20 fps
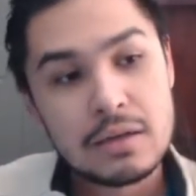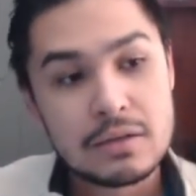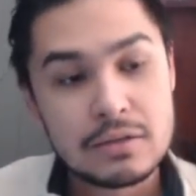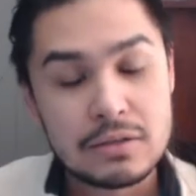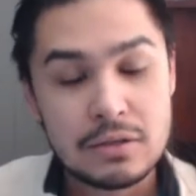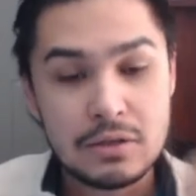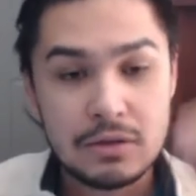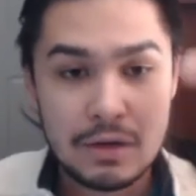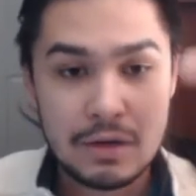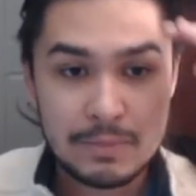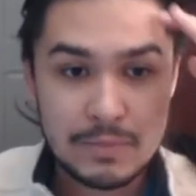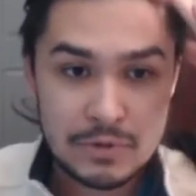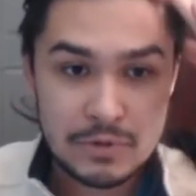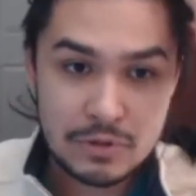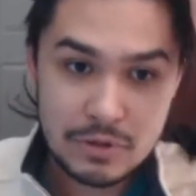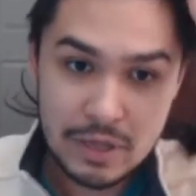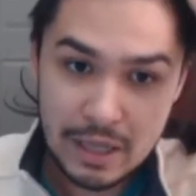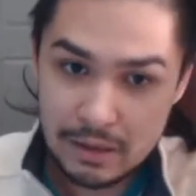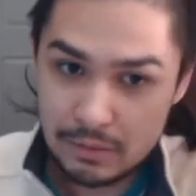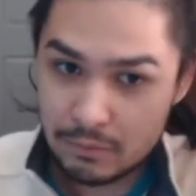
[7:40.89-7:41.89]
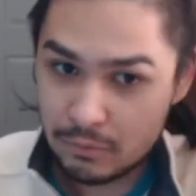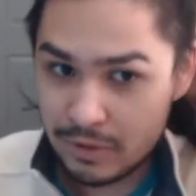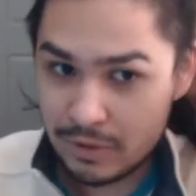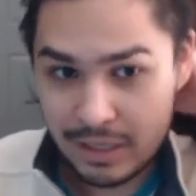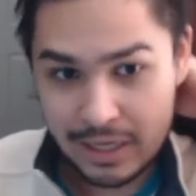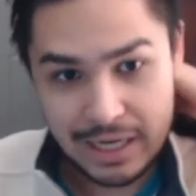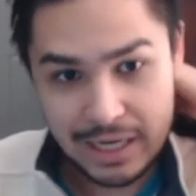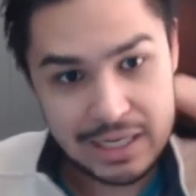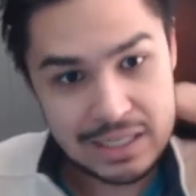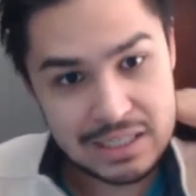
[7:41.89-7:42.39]
So I'm sure that we're
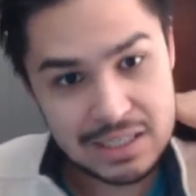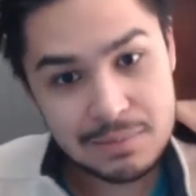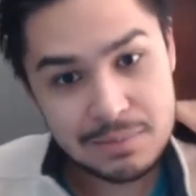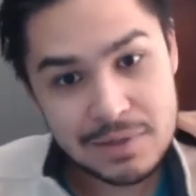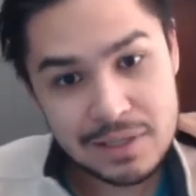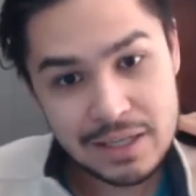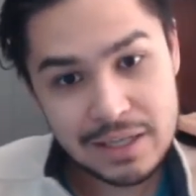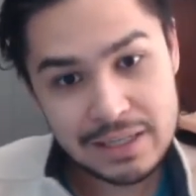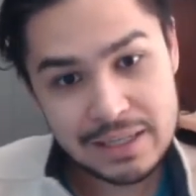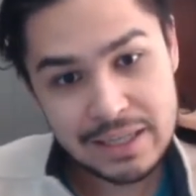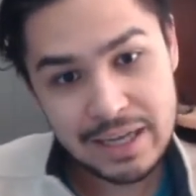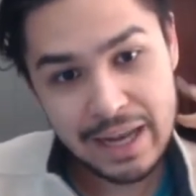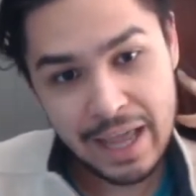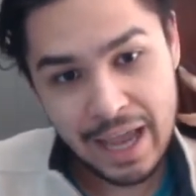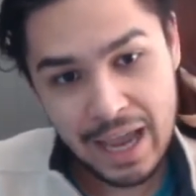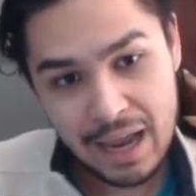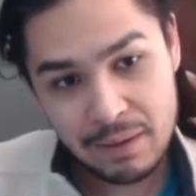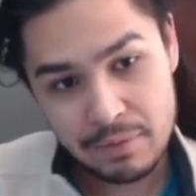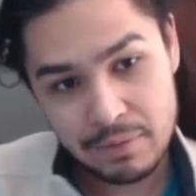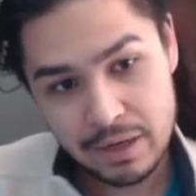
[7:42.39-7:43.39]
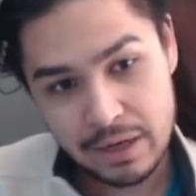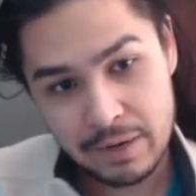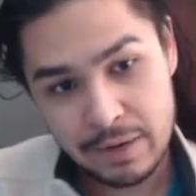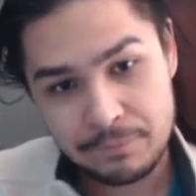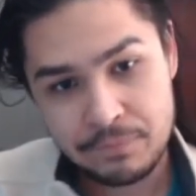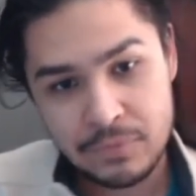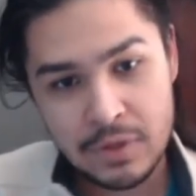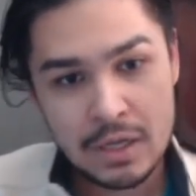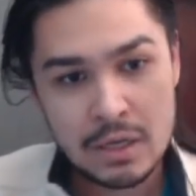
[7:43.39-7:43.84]
going to get something like that happening.